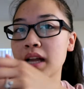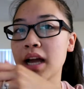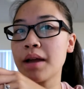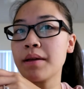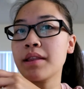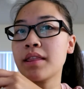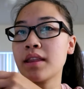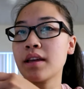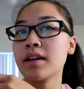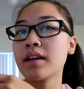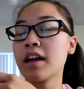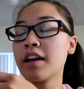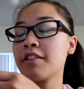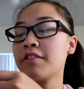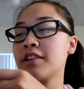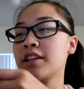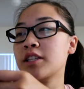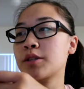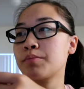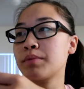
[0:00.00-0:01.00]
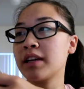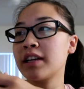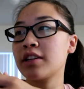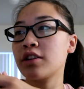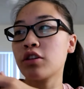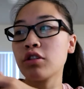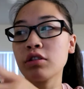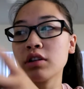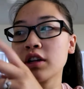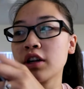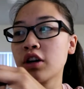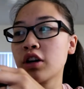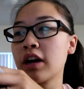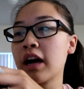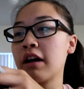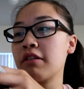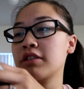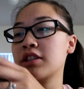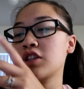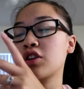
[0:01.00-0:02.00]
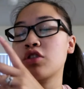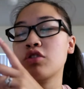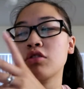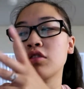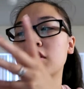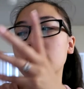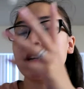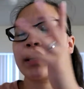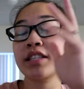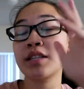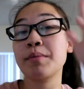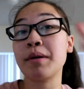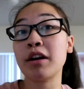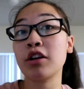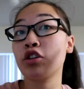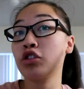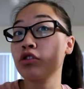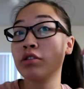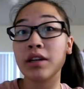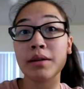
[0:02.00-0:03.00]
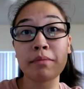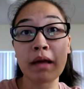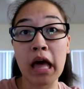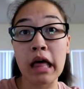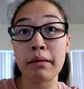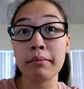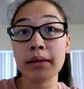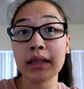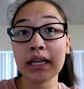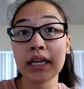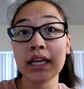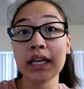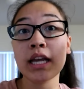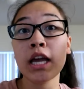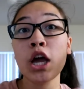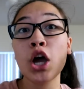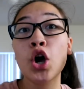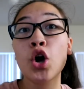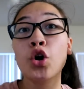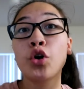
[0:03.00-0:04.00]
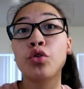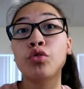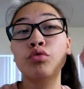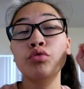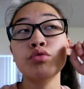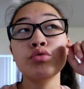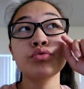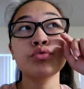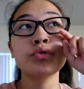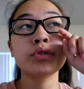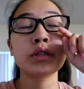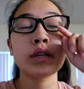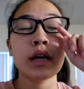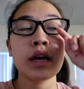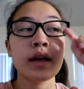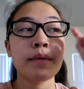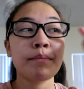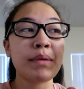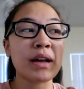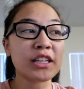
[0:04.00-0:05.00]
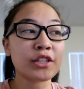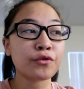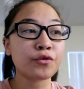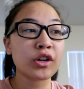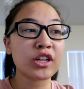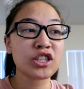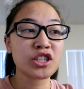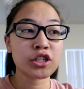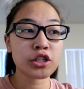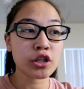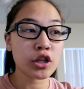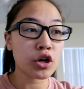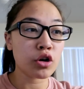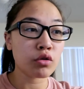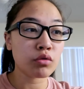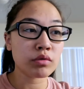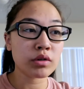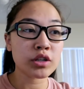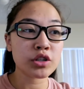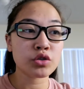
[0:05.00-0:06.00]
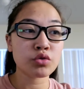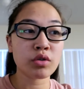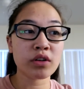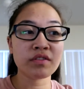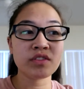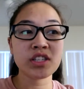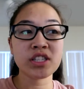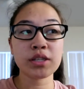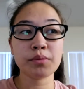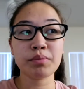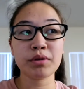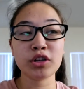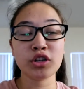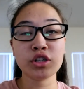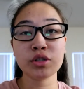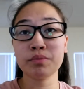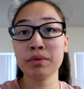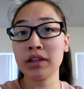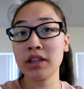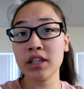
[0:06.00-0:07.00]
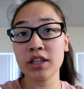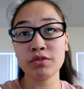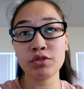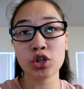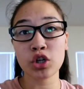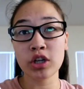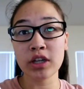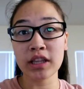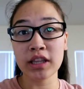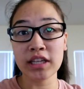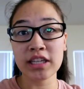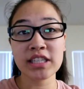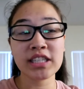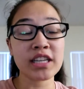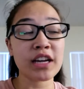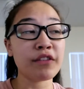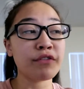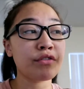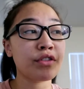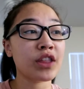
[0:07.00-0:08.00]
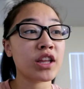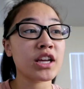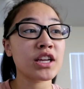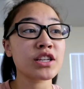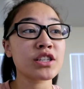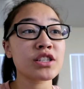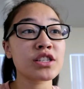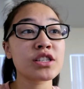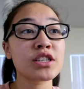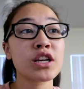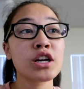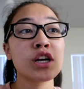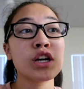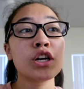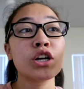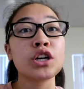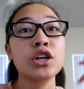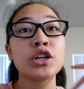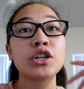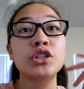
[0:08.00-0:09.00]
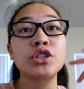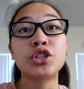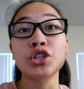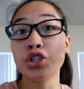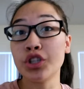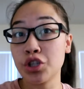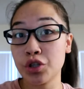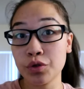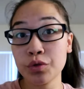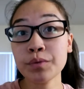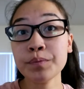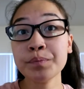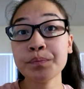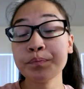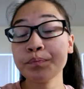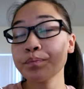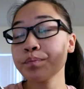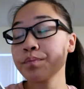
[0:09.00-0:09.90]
I think I explained earlier how it's about a girl named Emily whose best friend Sloan sort of disappears but leaves her a list of things to do.